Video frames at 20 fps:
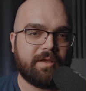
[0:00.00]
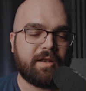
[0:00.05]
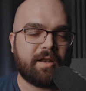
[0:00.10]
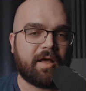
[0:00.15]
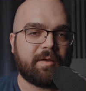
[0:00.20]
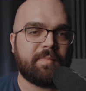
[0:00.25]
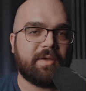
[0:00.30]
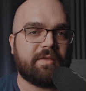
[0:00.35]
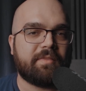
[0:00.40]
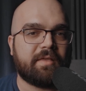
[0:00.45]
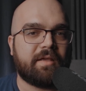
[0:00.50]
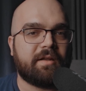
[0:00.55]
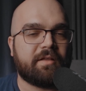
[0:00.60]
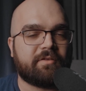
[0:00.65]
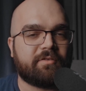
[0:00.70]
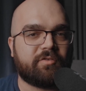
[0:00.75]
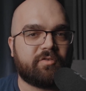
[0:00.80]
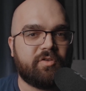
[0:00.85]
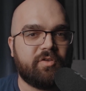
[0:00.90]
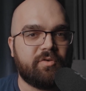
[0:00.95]
I make that
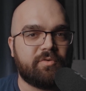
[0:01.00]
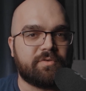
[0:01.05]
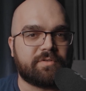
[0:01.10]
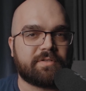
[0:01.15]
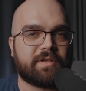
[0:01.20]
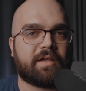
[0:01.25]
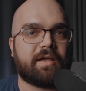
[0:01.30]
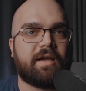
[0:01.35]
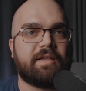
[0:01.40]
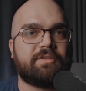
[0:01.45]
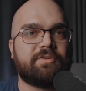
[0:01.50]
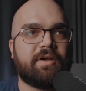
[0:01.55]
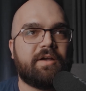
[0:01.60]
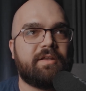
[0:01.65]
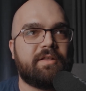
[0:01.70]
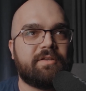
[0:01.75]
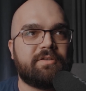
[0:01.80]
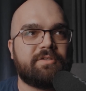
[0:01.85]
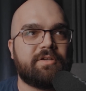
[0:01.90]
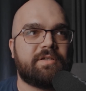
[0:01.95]
excuse. Like I try
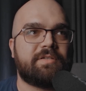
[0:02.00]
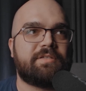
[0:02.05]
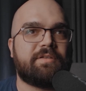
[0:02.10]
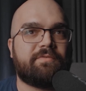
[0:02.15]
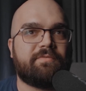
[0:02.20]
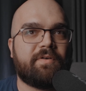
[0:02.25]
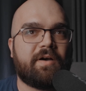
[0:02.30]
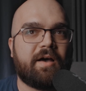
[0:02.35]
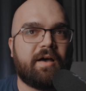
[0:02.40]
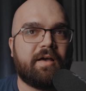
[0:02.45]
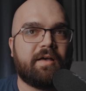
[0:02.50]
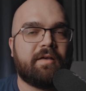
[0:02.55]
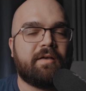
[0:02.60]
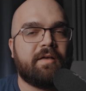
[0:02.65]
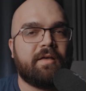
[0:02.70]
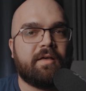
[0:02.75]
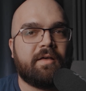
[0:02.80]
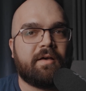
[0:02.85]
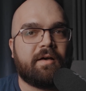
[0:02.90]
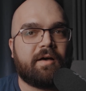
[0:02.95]
to justify
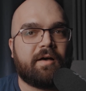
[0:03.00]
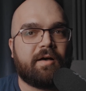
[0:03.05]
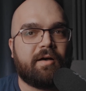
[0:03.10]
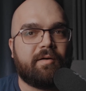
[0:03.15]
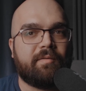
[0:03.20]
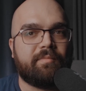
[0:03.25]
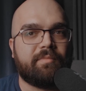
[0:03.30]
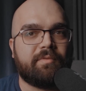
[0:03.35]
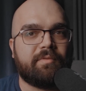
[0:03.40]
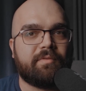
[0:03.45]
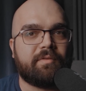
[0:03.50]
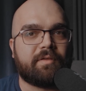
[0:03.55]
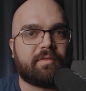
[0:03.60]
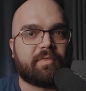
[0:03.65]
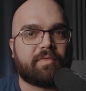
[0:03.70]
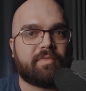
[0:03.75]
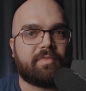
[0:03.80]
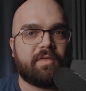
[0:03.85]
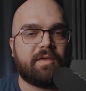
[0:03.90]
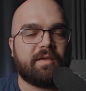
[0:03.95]
the
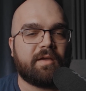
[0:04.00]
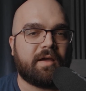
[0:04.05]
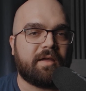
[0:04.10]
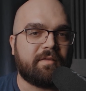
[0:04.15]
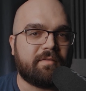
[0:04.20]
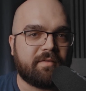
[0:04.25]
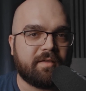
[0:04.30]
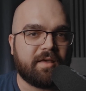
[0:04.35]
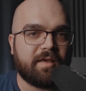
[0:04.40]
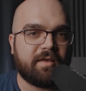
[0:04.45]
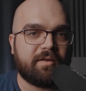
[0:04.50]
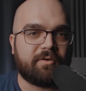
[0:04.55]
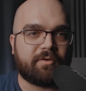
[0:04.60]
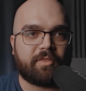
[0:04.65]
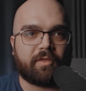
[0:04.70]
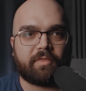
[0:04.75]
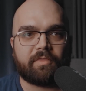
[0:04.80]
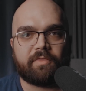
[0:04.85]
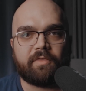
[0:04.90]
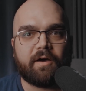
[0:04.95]
thing I did, or
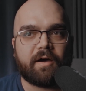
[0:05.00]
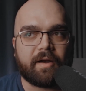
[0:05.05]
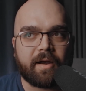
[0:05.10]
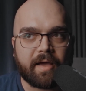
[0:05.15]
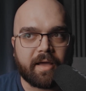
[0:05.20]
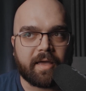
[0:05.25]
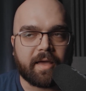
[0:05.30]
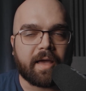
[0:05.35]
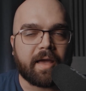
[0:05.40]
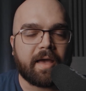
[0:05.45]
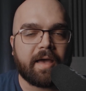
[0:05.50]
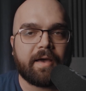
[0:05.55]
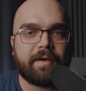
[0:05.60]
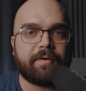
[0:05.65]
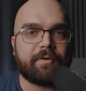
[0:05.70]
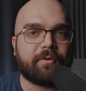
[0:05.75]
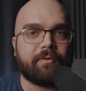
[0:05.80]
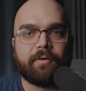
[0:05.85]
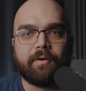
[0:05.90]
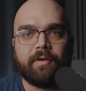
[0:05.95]
the thought I had,
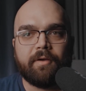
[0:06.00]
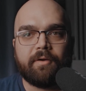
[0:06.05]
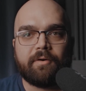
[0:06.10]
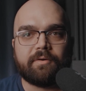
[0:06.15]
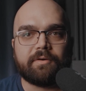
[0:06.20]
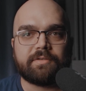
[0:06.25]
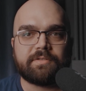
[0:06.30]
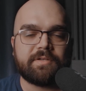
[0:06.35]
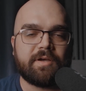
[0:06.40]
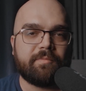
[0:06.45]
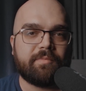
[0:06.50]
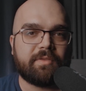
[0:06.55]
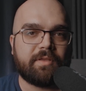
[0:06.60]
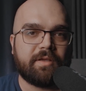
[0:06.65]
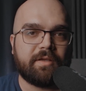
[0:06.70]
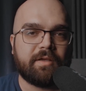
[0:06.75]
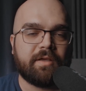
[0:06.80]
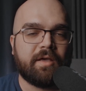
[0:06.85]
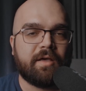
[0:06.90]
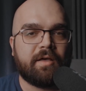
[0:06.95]
or
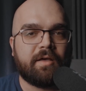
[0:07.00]
something.